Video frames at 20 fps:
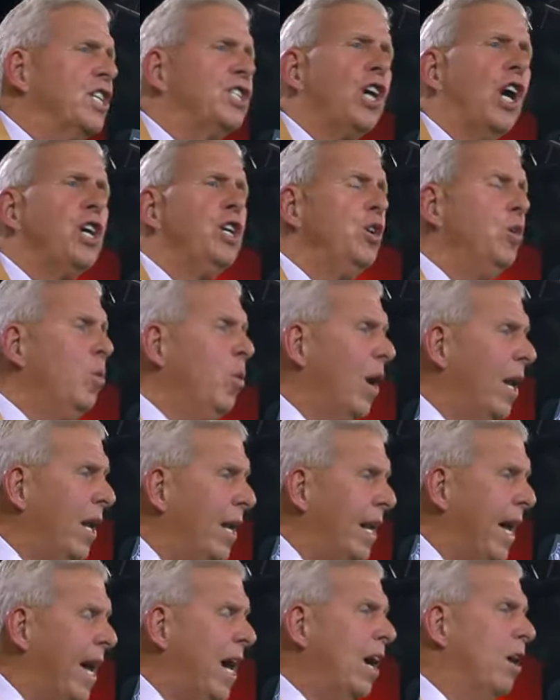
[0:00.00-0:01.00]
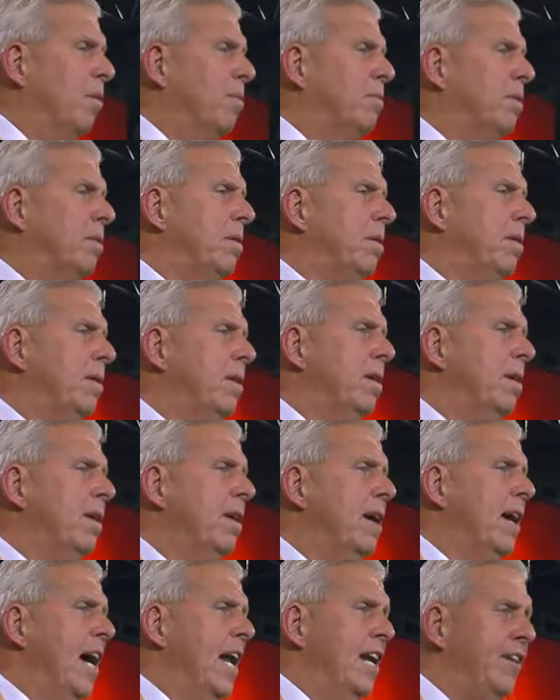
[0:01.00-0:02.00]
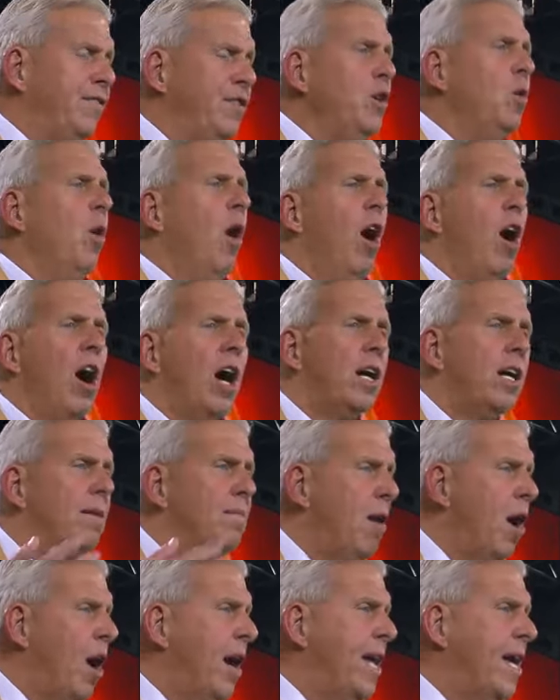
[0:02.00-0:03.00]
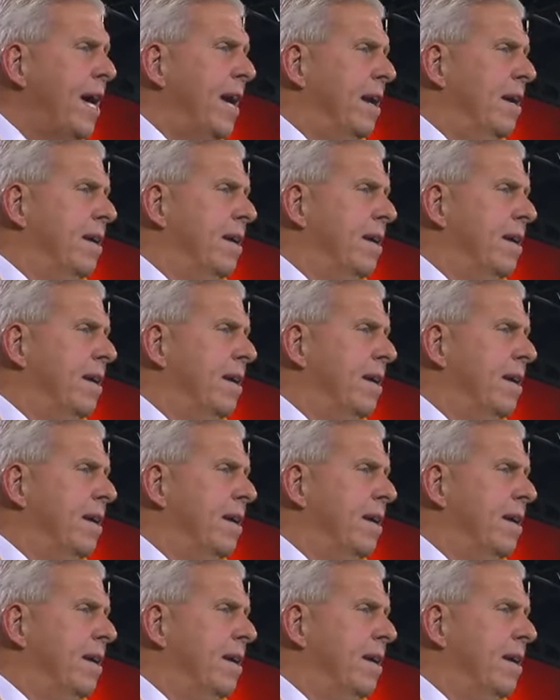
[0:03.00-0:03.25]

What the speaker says: are you willing to help? And if you are, come on in.